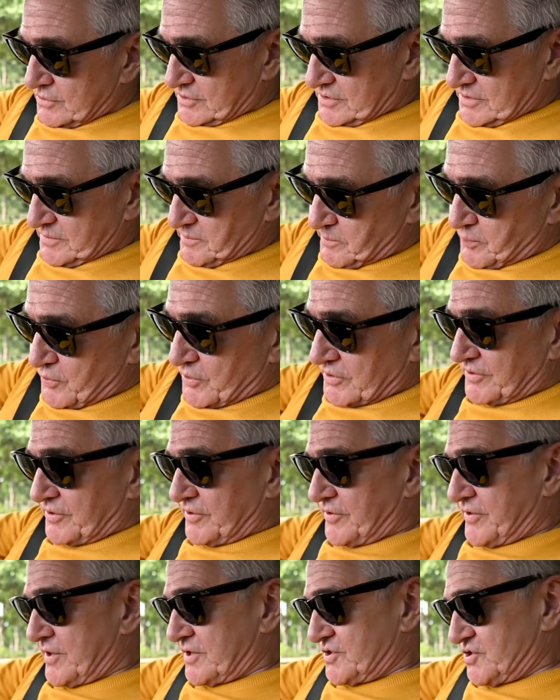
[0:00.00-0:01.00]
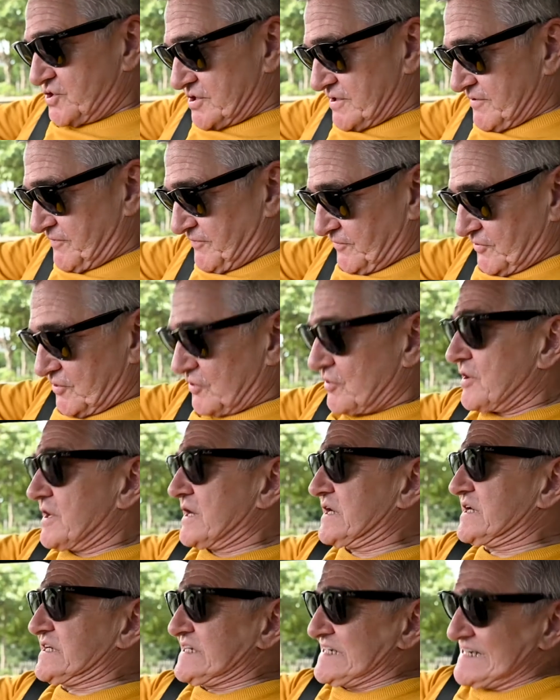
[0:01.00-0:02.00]
can put the shifter
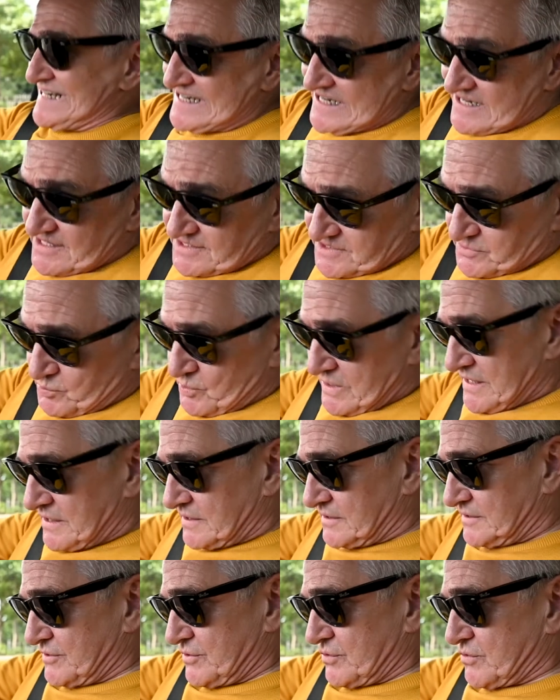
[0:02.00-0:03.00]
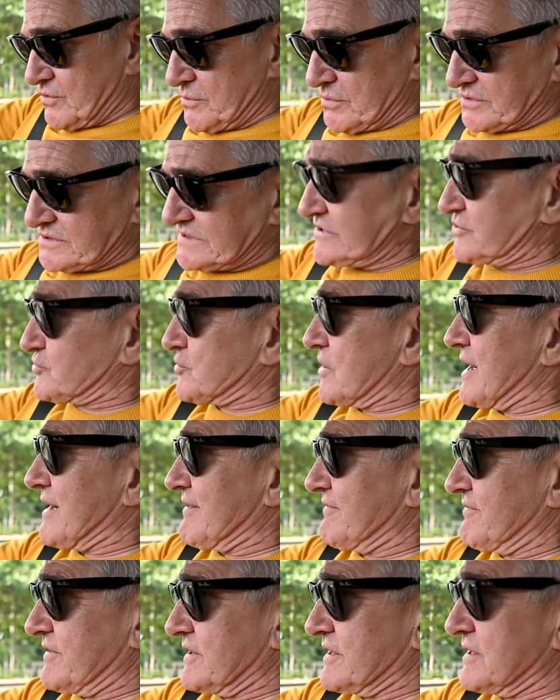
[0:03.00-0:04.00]
in D as well, normal
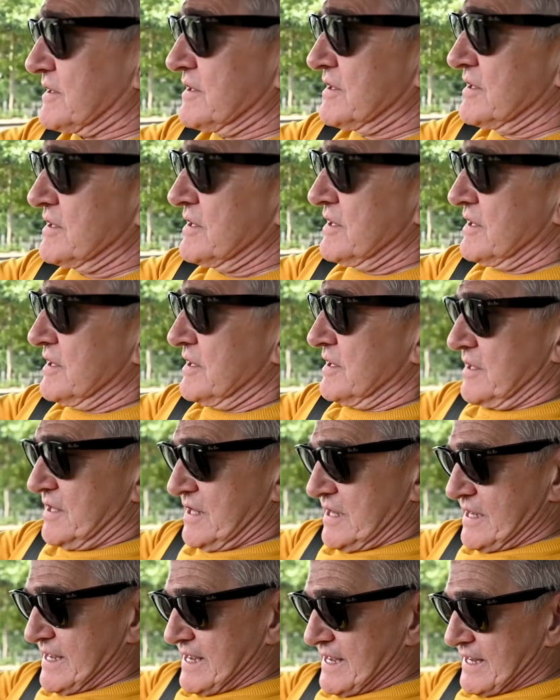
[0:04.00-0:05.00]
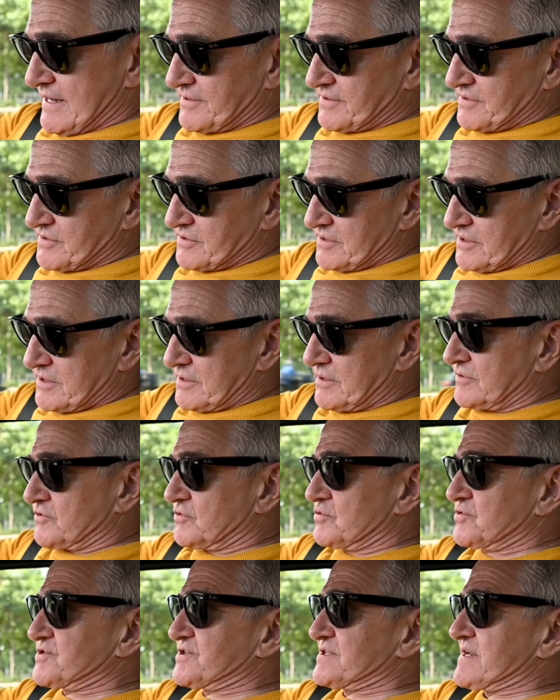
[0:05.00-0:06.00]
driving. And
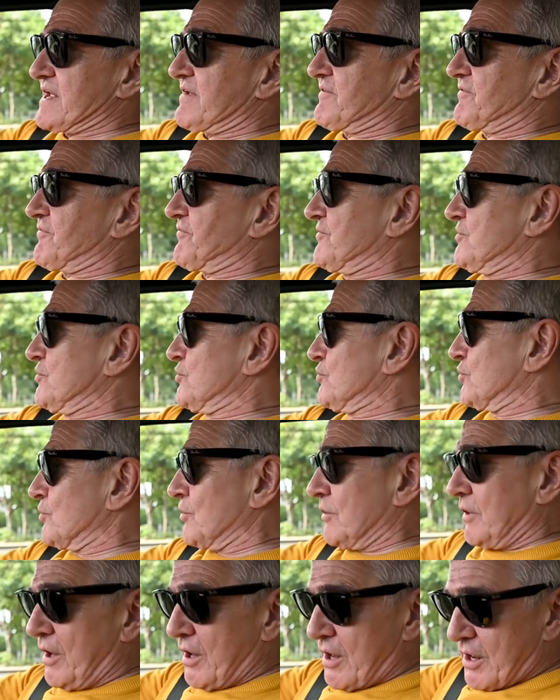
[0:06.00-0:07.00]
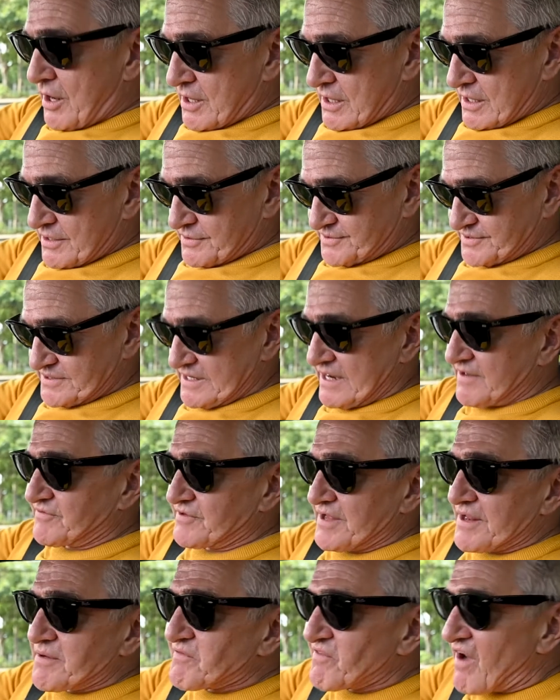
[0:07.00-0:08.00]
to save fuel, save
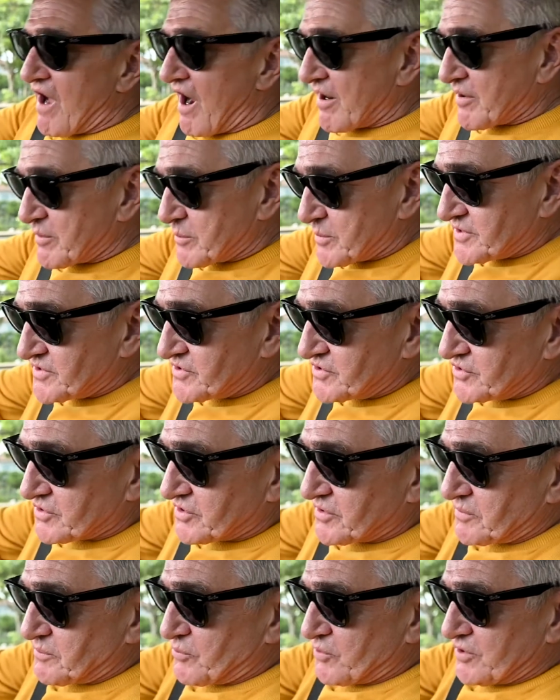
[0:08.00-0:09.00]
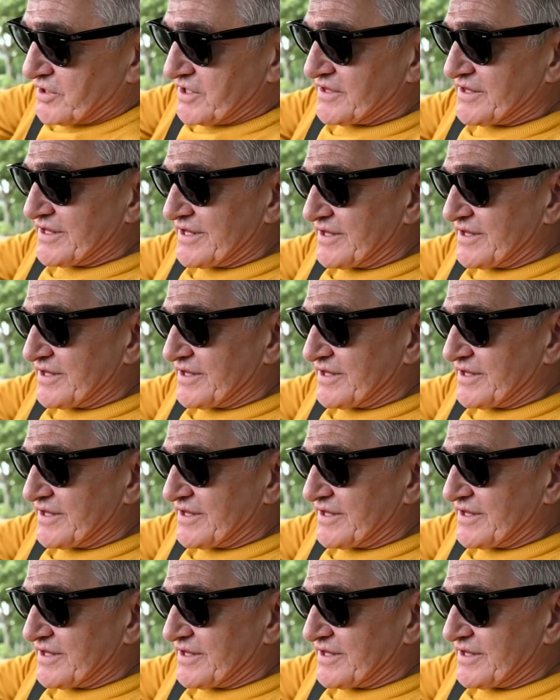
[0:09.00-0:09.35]
the environment, you can put it